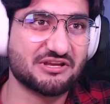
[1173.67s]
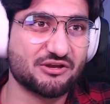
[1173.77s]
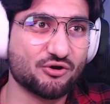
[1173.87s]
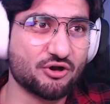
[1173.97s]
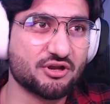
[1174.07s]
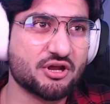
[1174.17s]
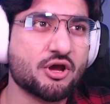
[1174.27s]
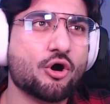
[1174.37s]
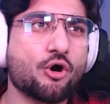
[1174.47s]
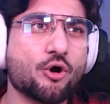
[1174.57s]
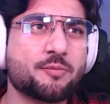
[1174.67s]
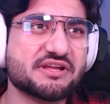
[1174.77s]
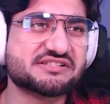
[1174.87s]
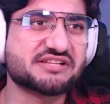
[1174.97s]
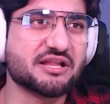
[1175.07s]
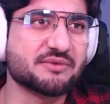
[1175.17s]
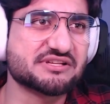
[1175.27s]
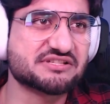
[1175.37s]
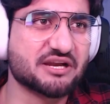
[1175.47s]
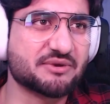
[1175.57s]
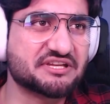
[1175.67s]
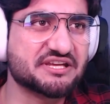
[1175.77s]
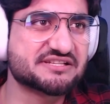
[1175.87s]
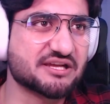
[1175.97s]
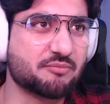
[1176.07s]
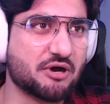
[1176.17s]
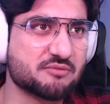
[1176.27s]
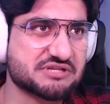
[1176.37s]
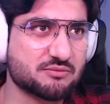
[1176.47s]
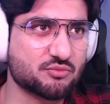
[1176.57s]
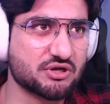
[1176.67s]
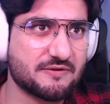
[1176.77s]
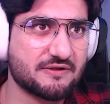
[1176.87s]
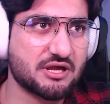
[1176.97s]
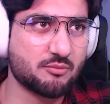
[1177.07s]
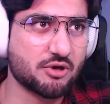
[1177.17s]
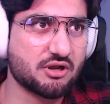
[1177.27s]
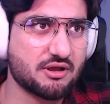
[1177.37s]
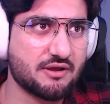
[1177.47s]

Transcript: Go on. Oh, please tell me he's gonna Batista bomb someone. Come on.